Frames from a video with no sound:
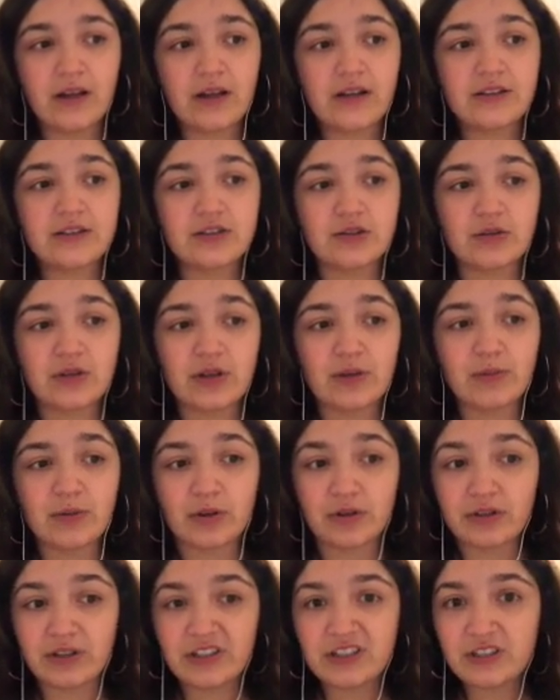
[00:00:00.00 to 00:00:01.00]
so the
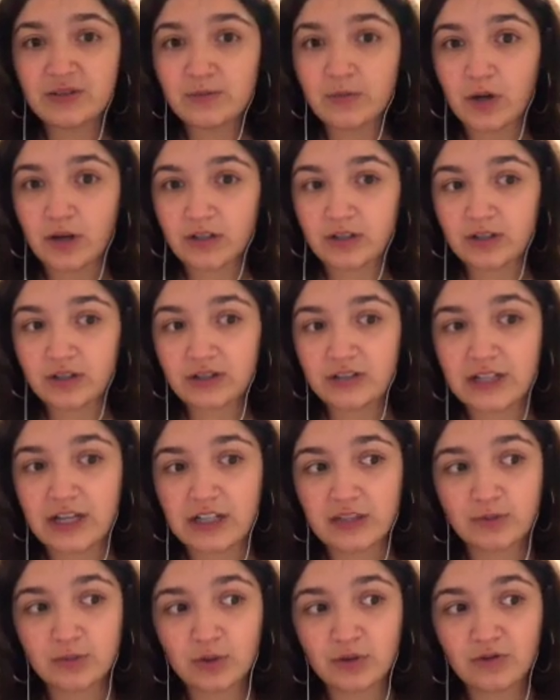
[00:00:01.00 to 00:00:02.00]
ability to monitor
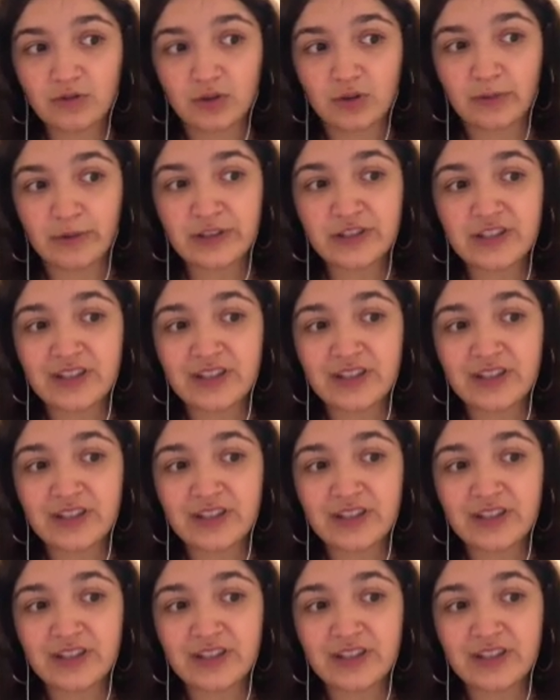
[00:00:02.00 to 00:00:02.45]
task performance